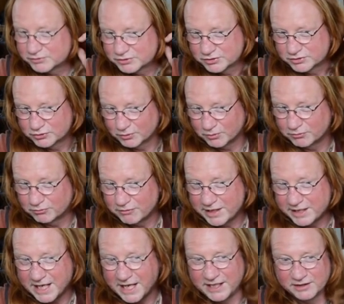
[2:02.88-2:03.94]
sort of
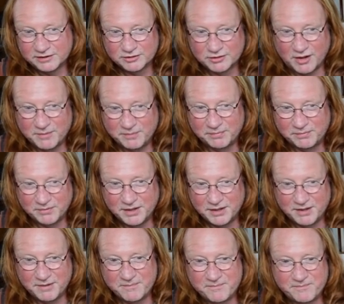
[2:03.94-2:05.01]
red-haired type
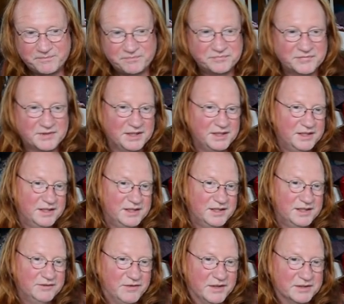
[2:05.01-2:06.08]
um,
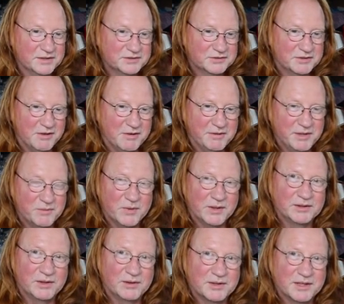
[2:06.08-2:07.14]
fungus growing in
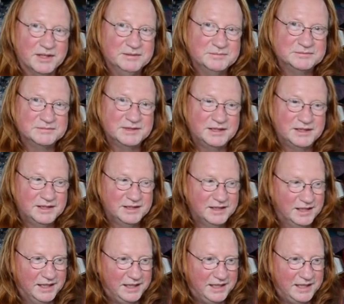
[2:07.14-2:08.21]
one locker,
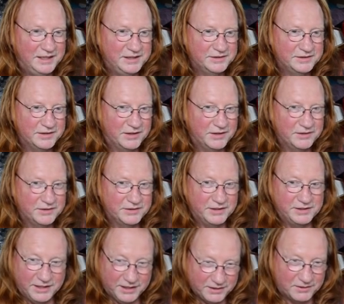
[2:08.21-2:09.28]
and on
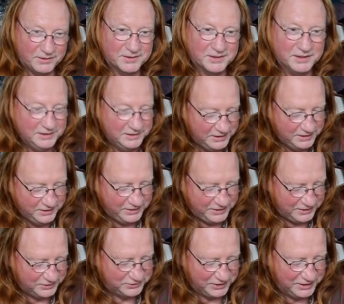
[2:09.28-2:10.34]
in the other locker
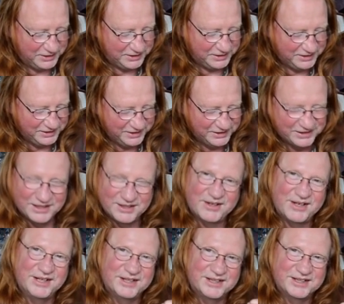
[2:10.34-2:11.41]
there's uh, they're
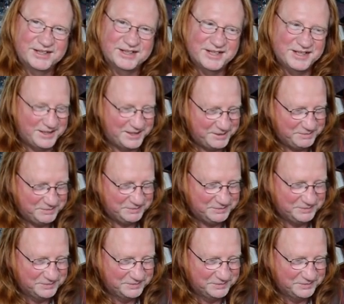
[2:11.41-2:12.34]
like um,